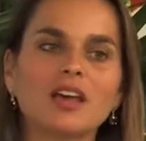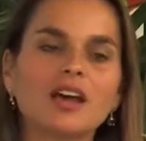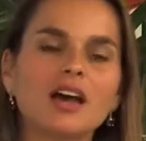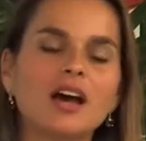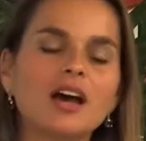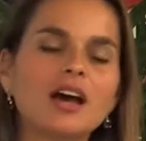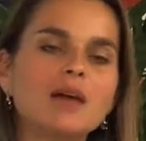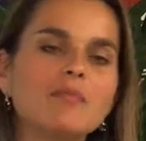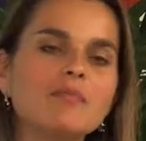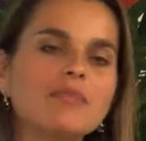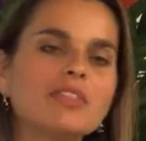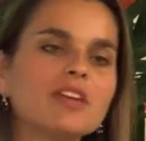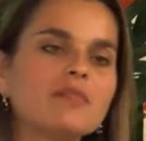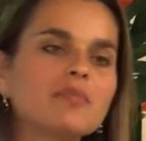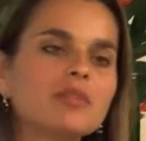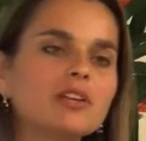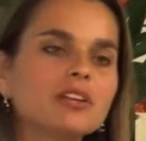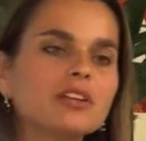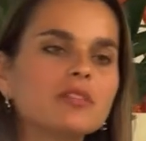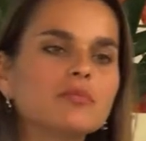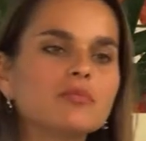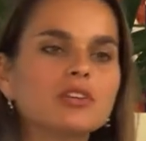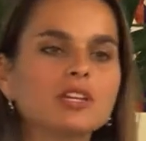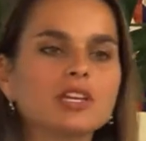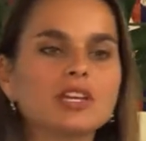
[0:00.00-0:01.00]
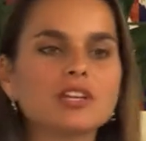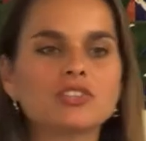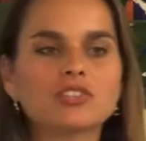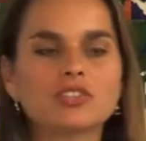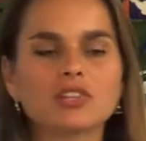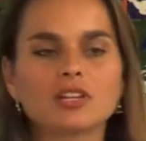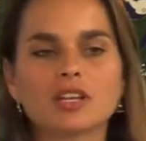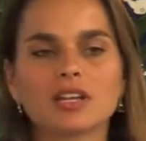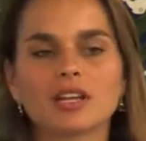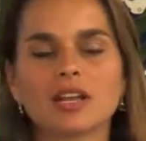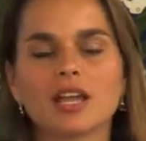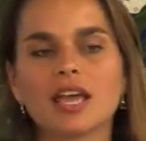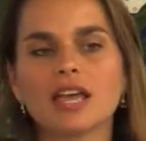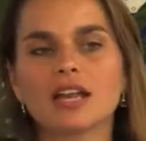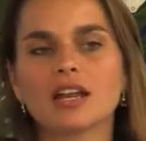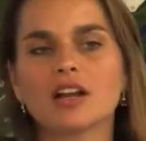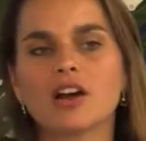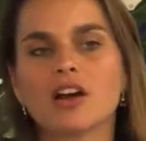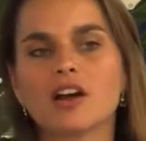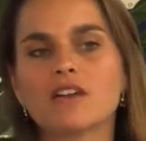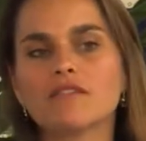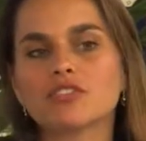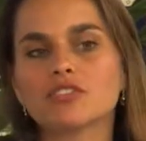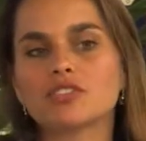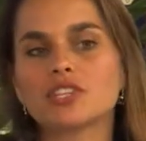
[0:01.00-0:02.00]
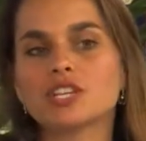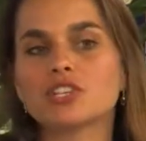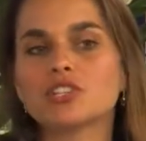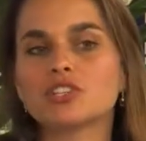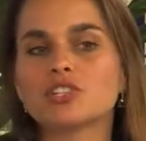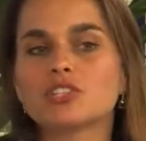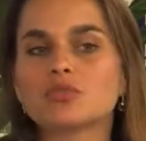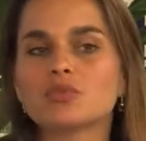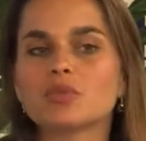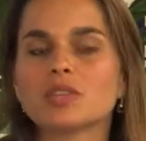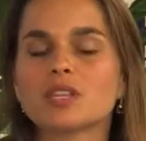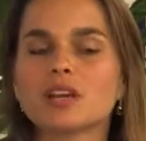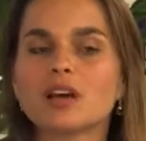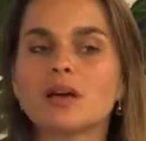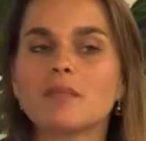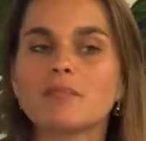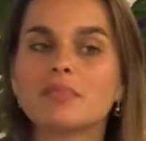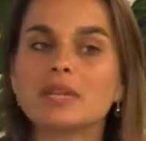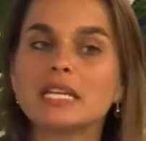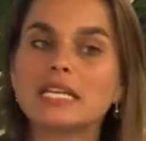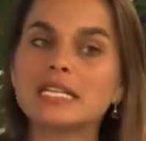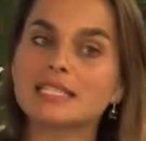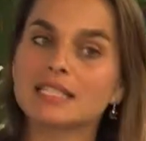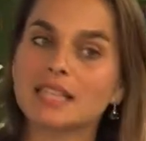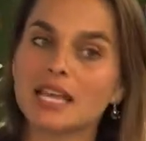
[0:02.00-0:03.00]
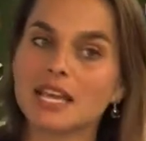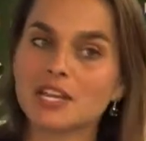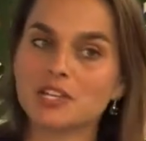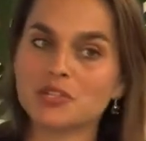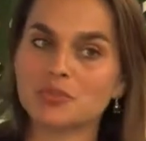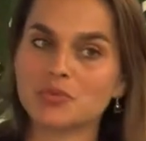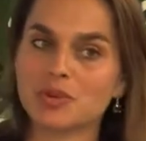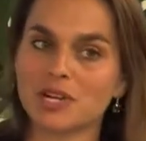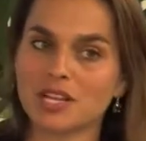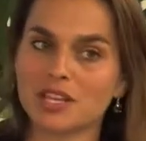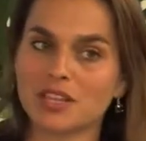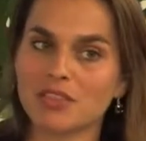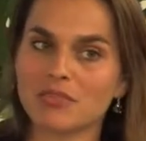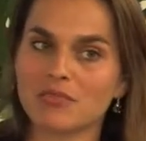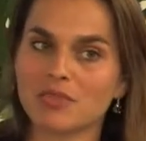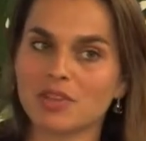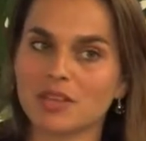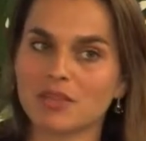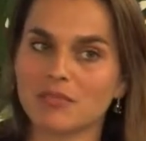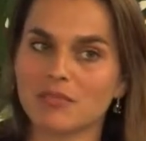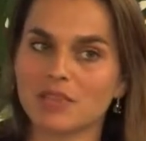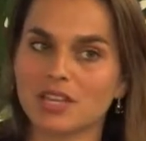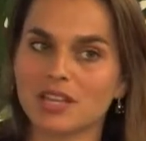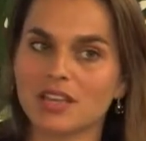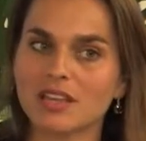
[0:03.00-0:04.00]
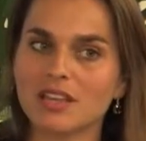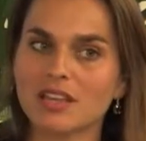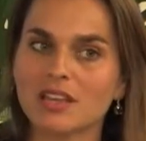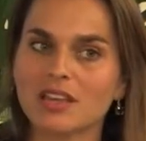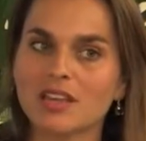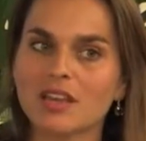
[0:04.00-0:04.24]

Um, they've been in communication and, and, conversations with companies like 23andMe,